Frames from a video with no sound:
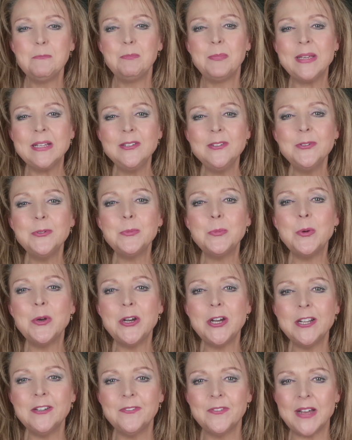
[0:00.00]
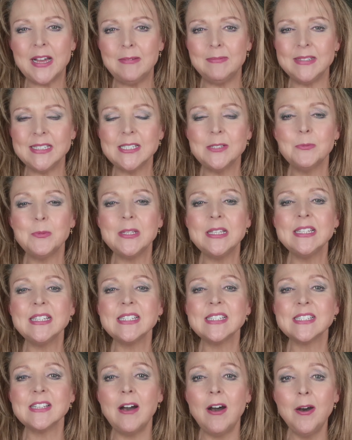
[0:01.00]
Build word families with
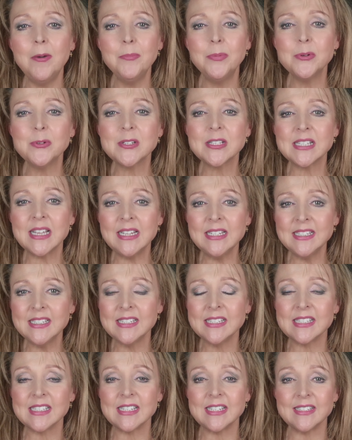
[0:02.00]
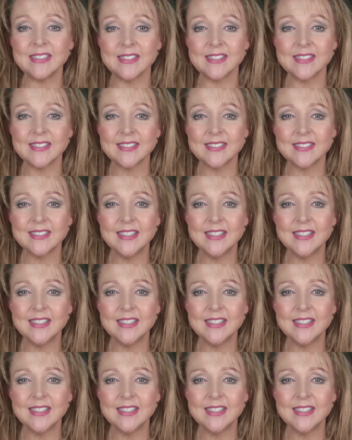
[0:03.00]
example sentences,